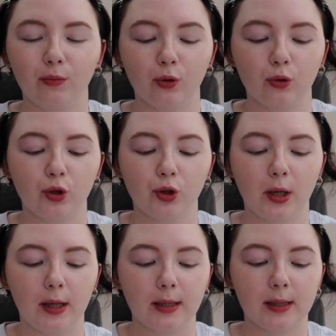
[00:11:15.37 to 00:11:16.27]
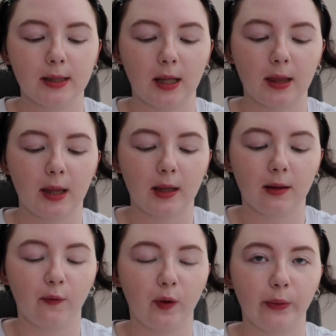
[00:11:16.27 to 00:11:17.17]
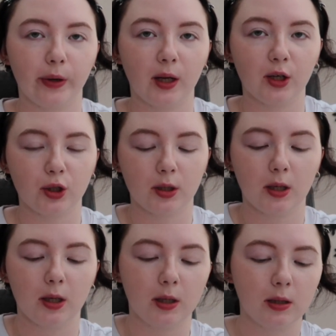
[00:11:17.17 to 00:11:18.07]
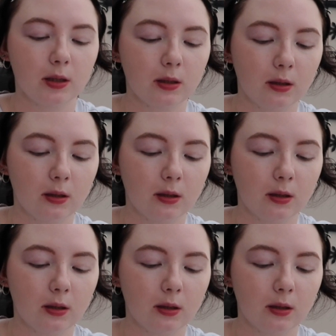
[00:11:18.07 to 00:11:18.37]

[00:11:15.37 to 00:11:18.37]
more shades than the foundation has.